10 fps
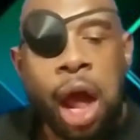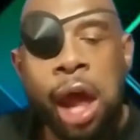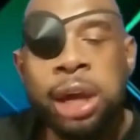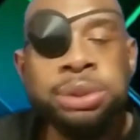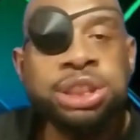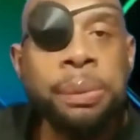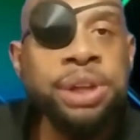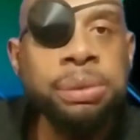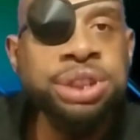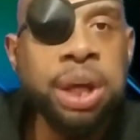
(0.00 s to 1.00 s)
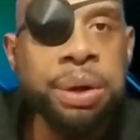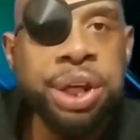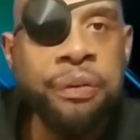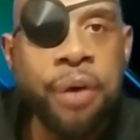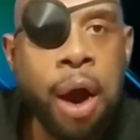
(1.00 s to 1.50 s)
and it was something that was new and
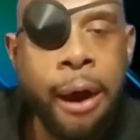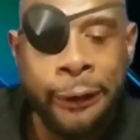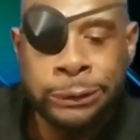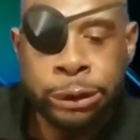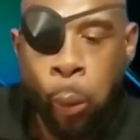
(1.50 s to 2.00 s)
dear for her.